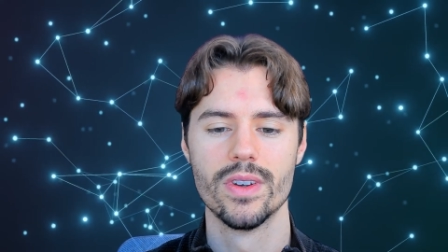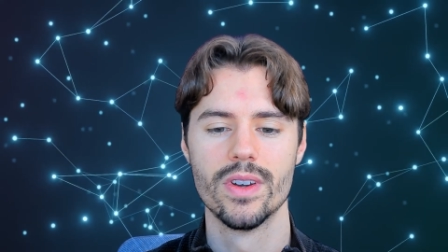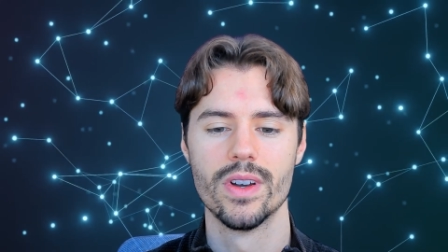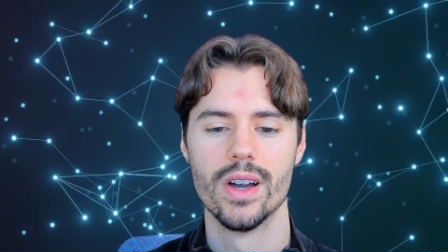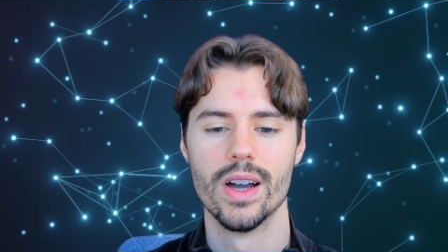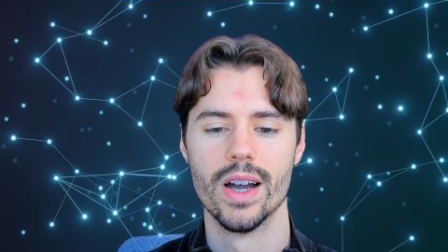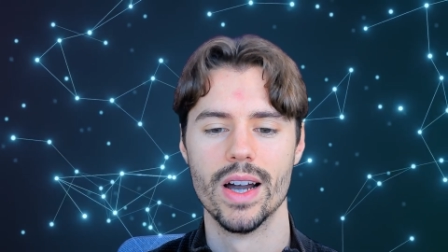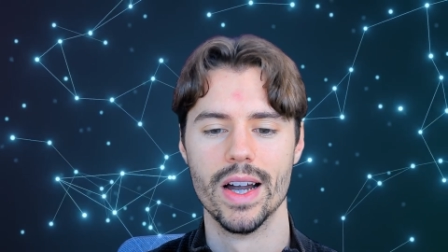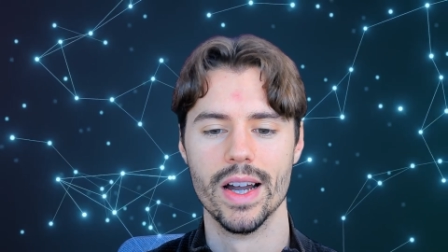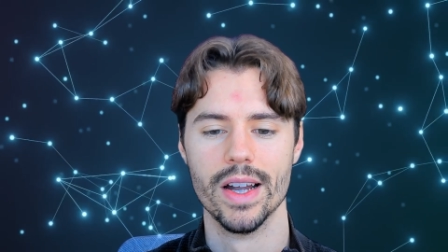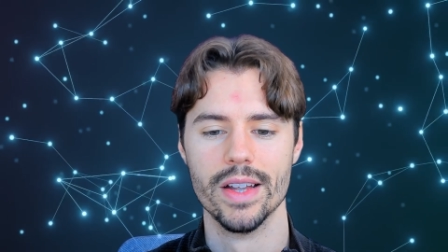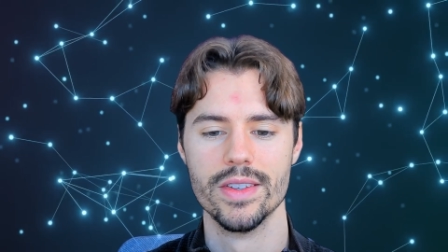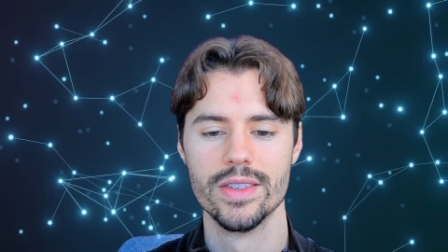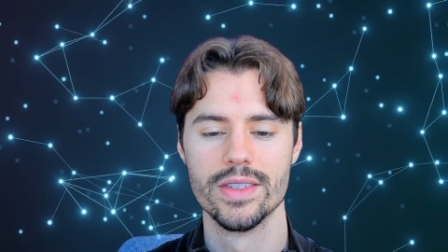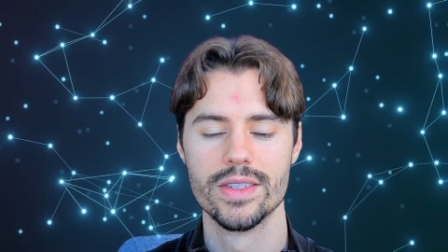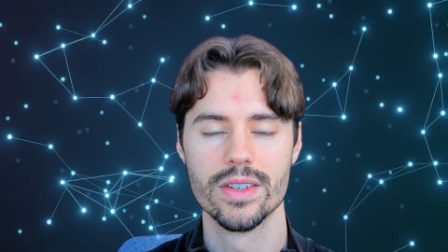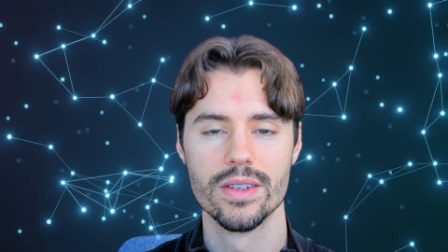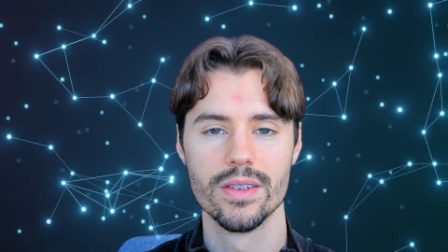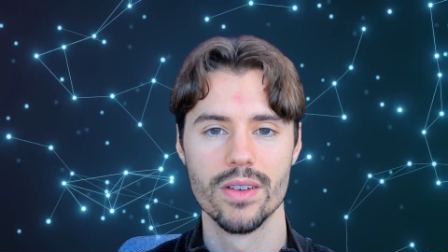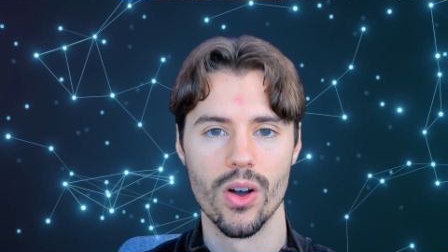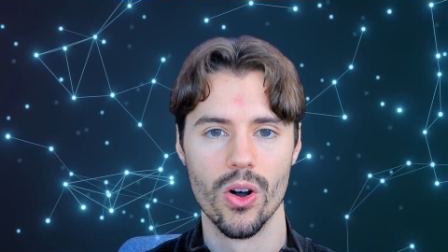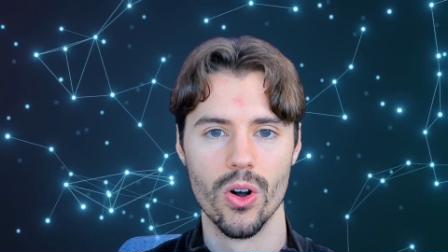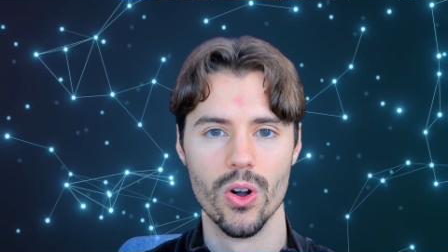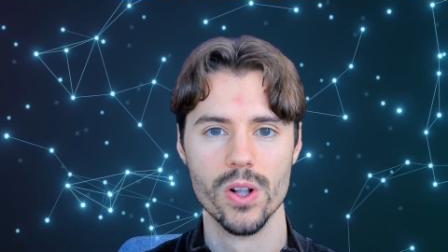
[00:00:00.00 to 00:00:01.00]
and
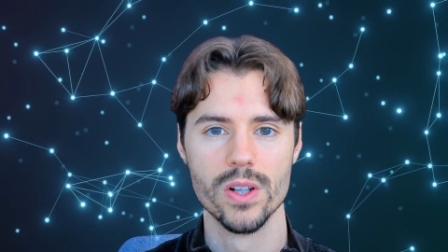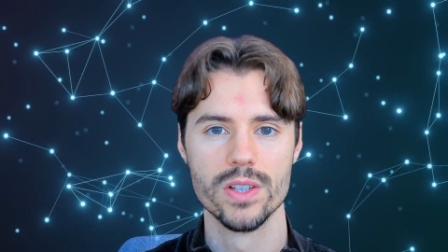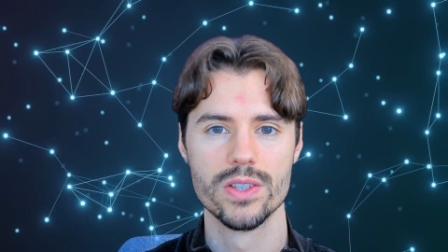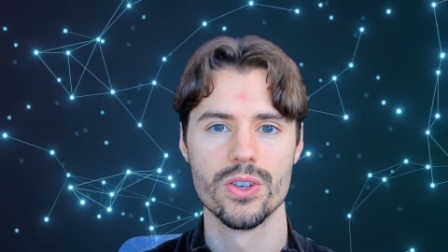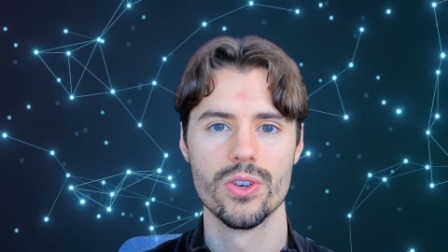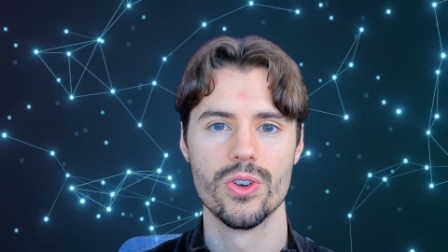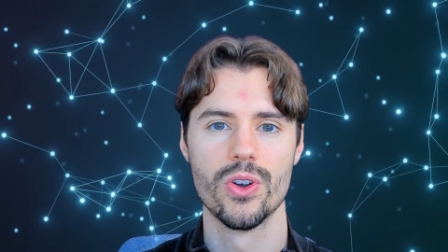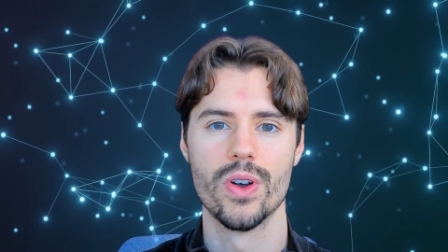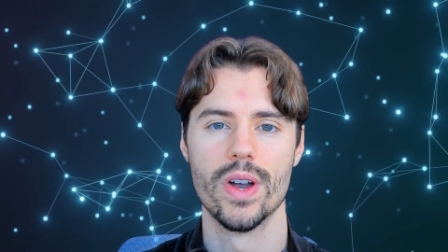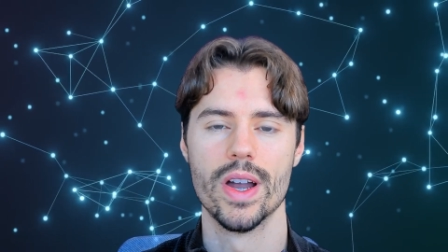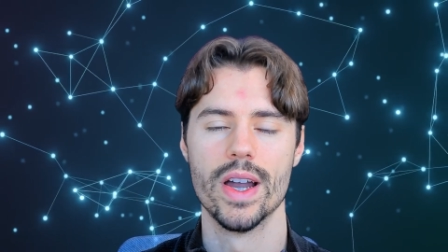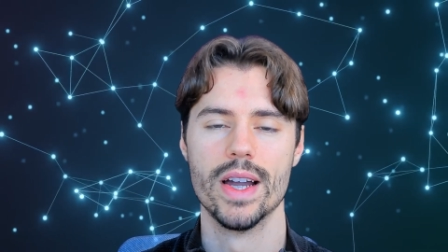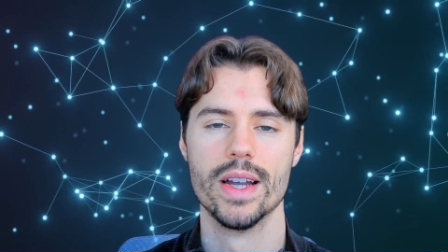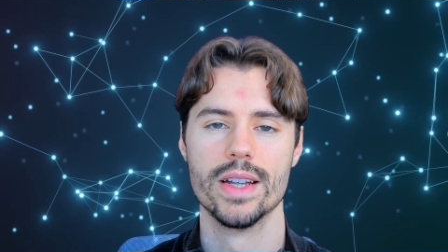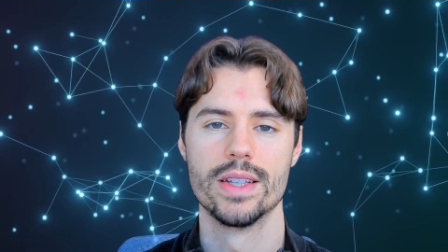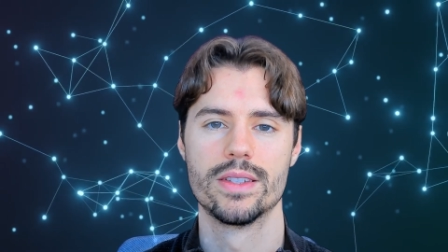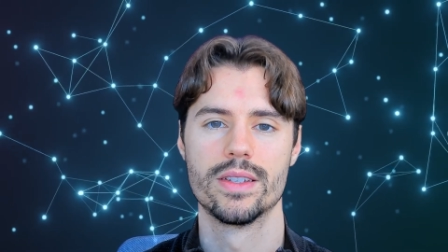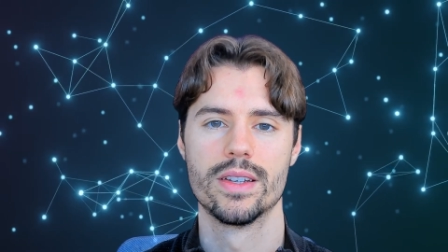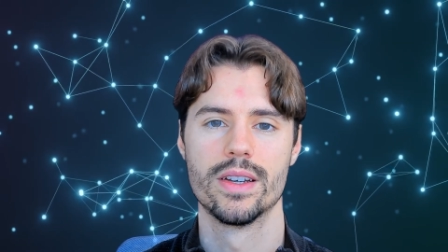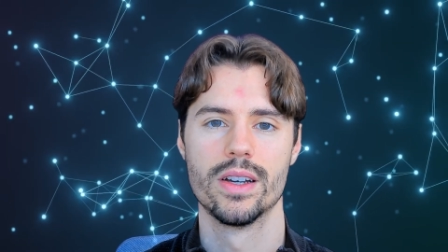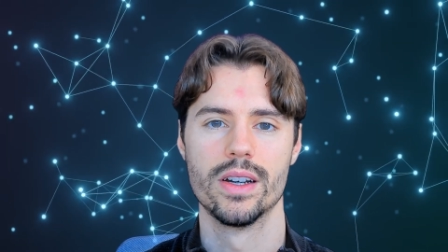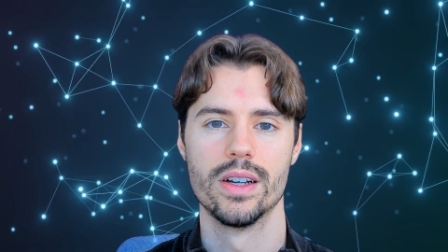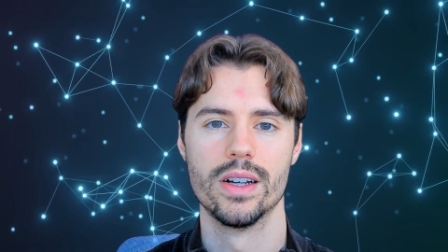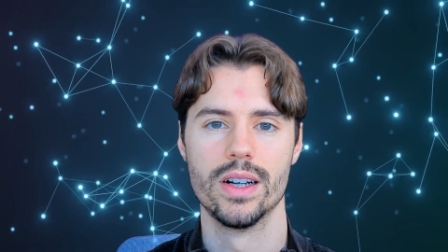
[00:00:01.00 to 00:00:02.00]
also at
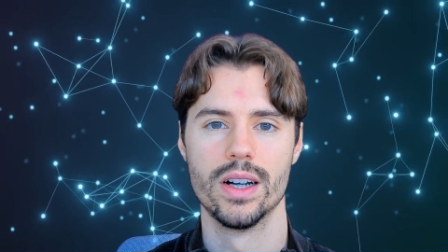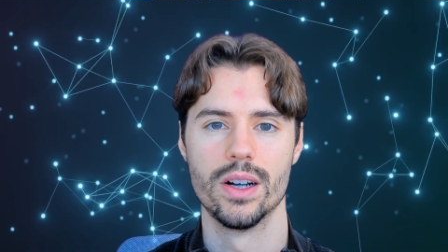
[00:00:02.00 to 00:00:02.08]
uh,